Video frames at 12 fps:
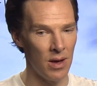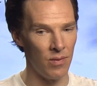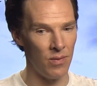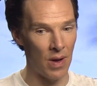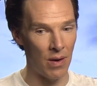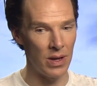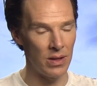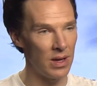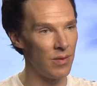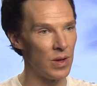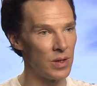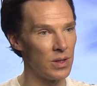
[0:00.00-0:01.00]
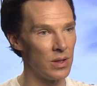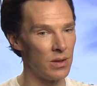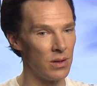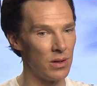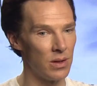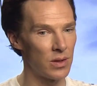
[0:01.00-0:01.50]
very devious
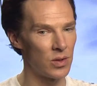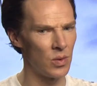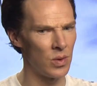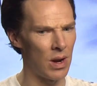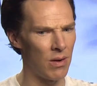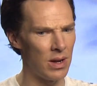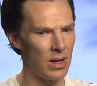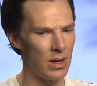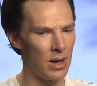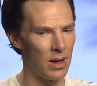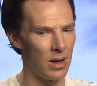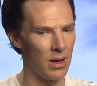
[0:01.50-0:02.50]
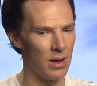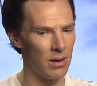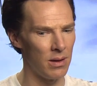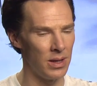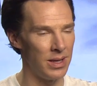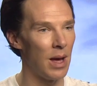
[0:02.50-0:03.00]
and extraordinarily
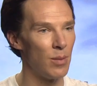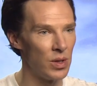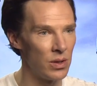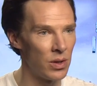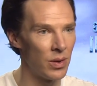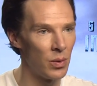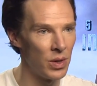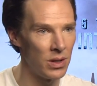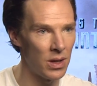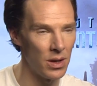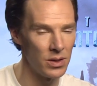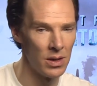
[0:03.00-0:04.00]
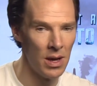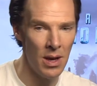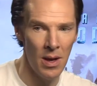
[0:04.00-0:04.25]
adept at doing what he does.